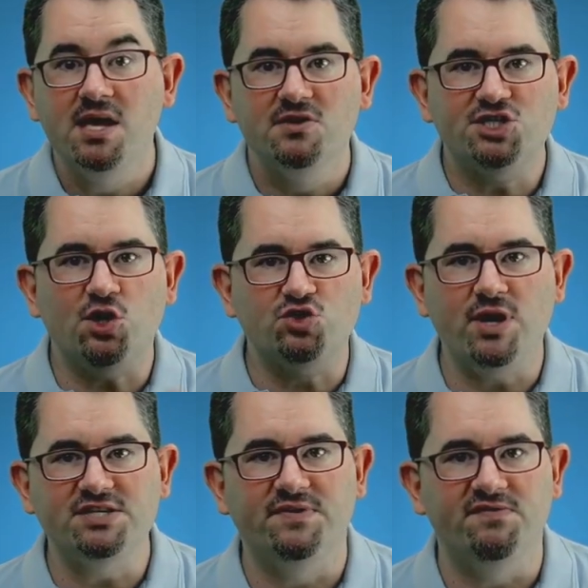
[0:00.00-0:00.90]
The stock
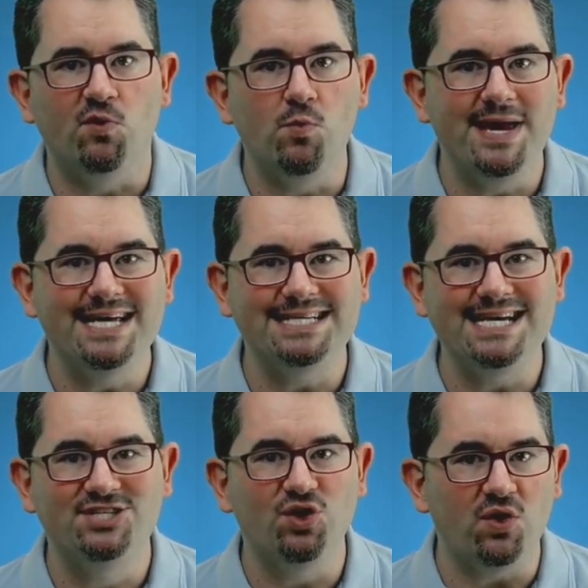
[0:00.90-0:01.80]
transfer form is a
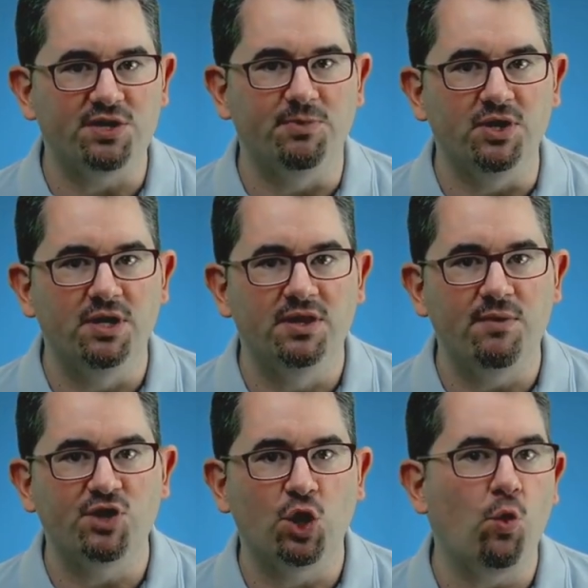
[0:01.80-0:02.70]
document that
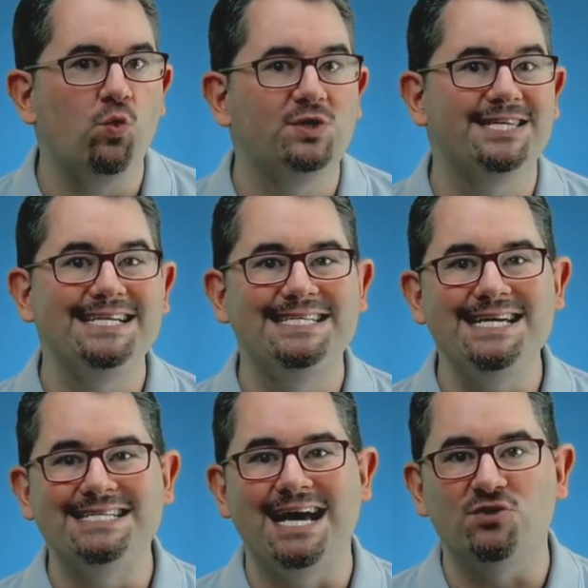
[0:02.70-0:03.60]
records the
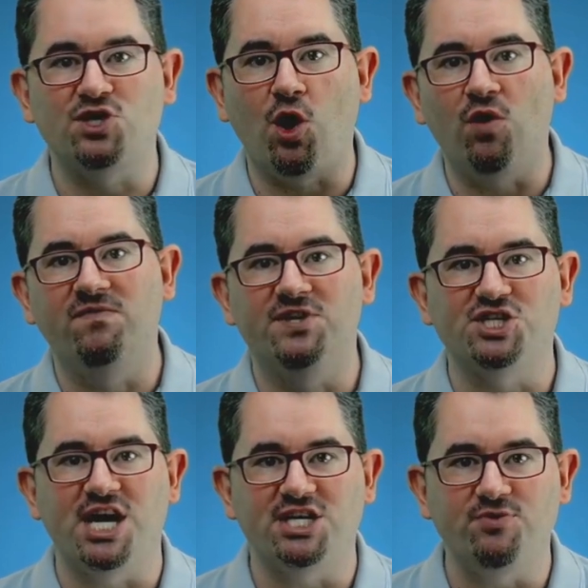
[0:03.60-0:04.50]
details of the
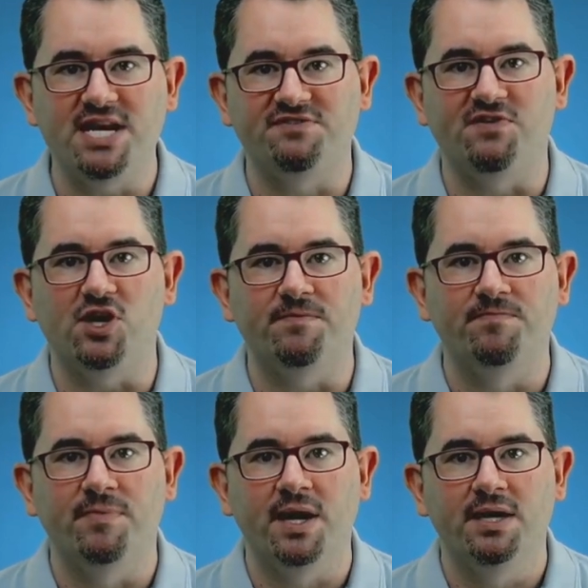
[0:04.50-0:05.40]
share transfer.
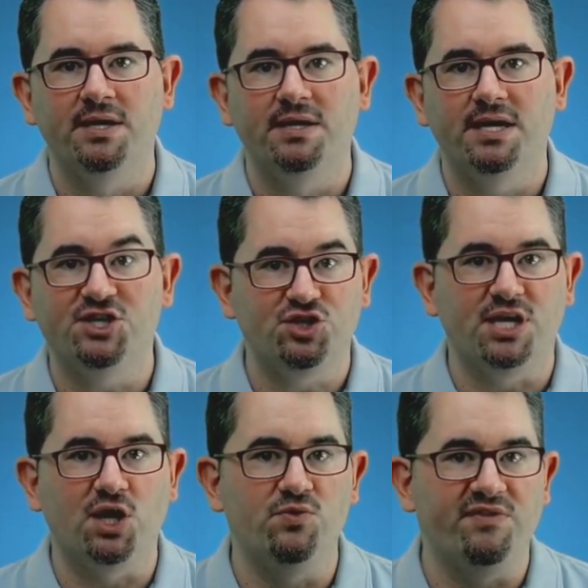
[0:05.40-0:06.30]
It should
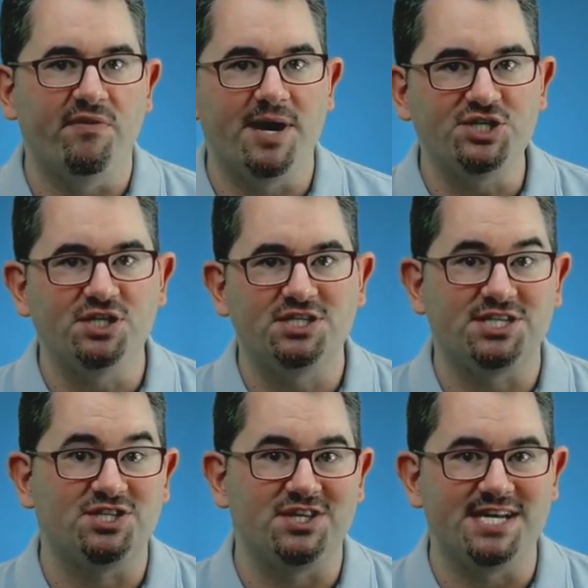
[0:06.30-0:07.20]
include information
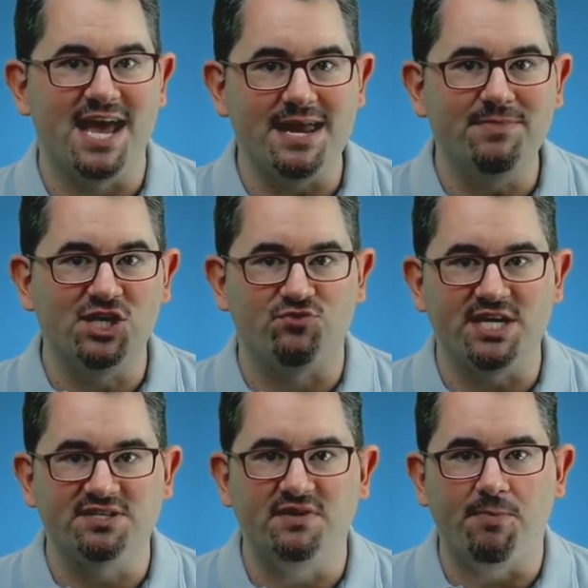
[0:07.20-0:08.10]
such as the name and
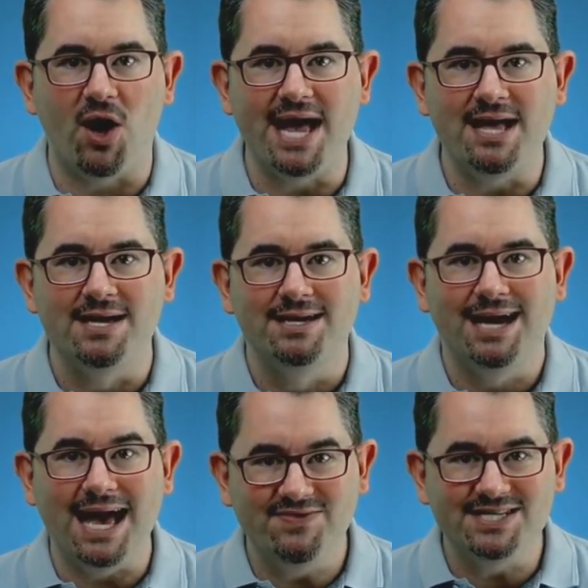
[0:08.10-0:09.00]
address of the buyer
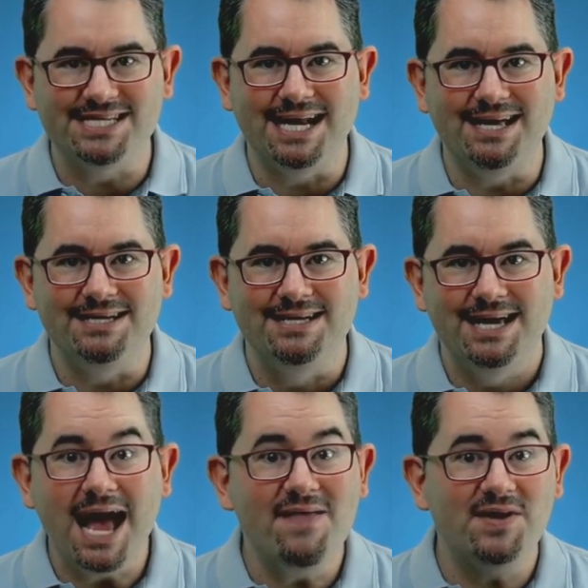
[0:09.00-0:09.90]
and the seller,
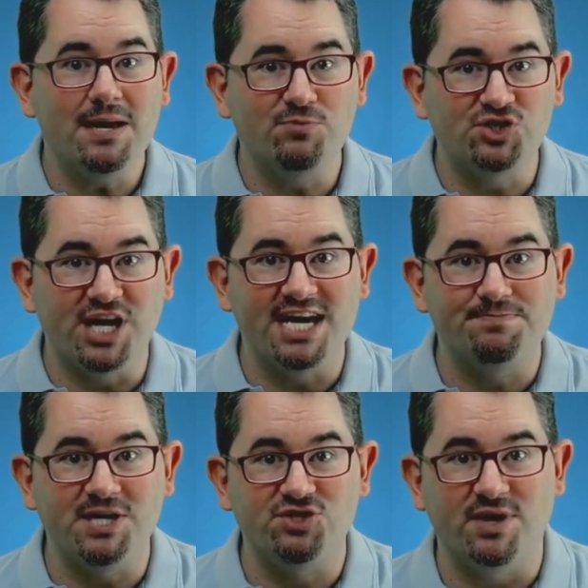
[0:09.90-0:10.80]
and the number of shares
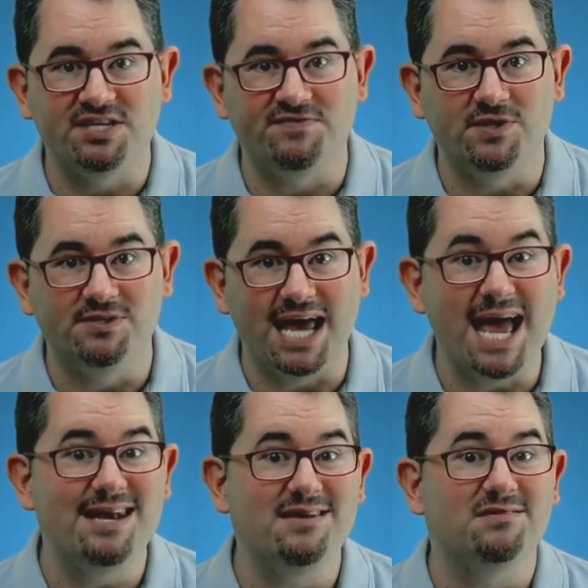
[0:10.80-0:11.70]
being transferred
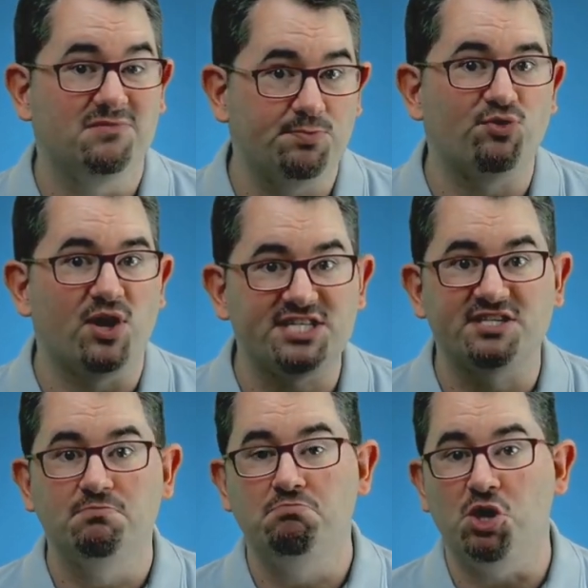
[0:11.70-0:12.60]
and the price
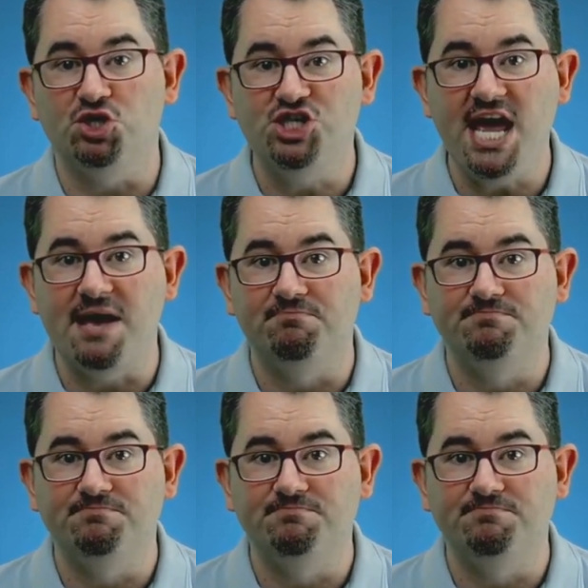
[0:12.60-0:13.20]
per share.